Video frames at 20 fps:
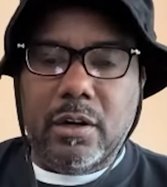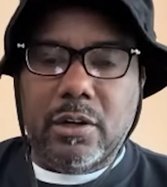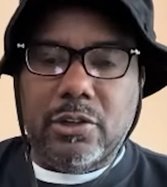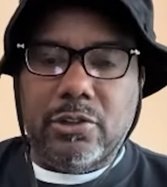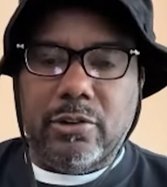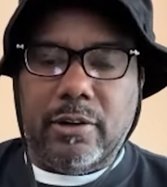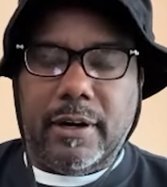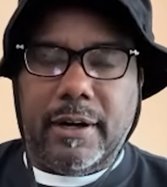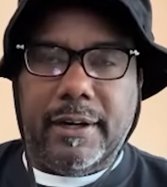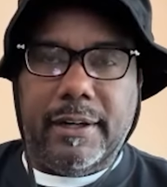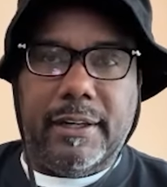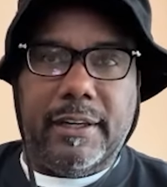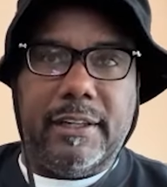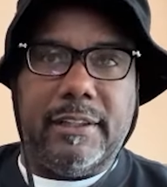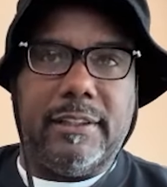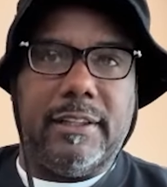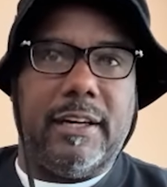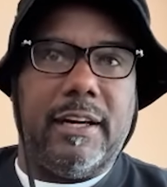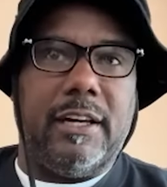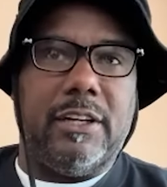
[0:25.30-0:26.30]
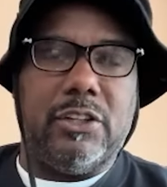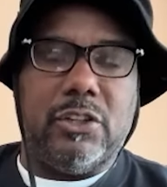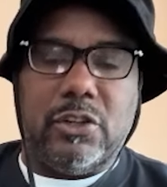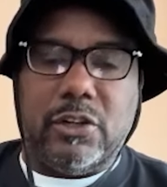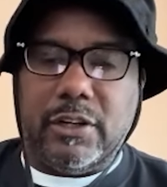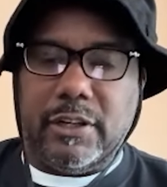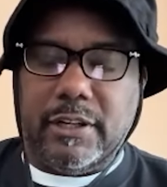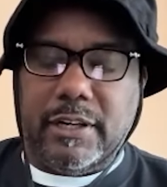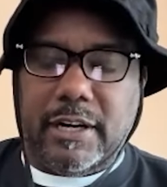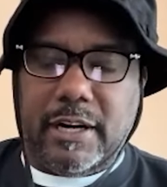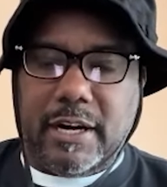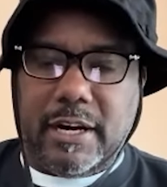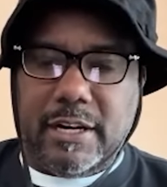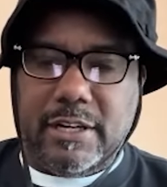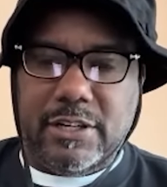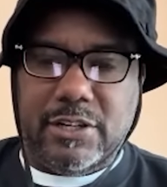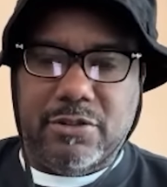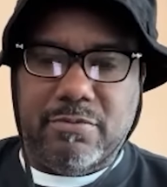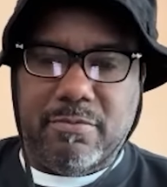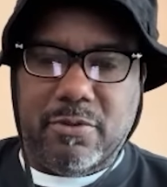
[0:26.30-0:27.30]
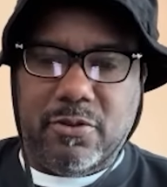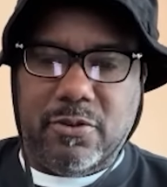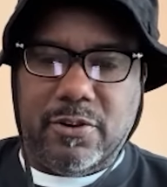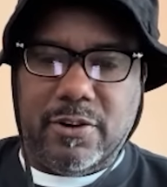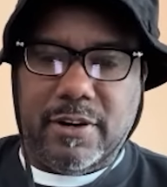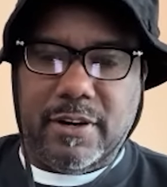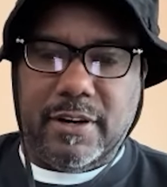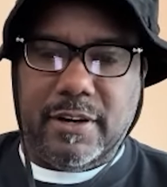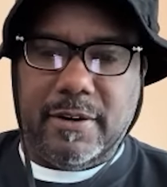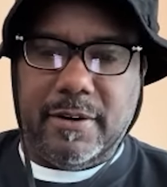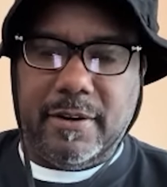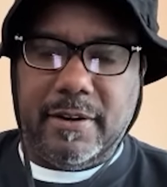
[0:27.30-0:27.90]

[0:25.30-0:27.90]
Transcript: Trying to get things organized this morning.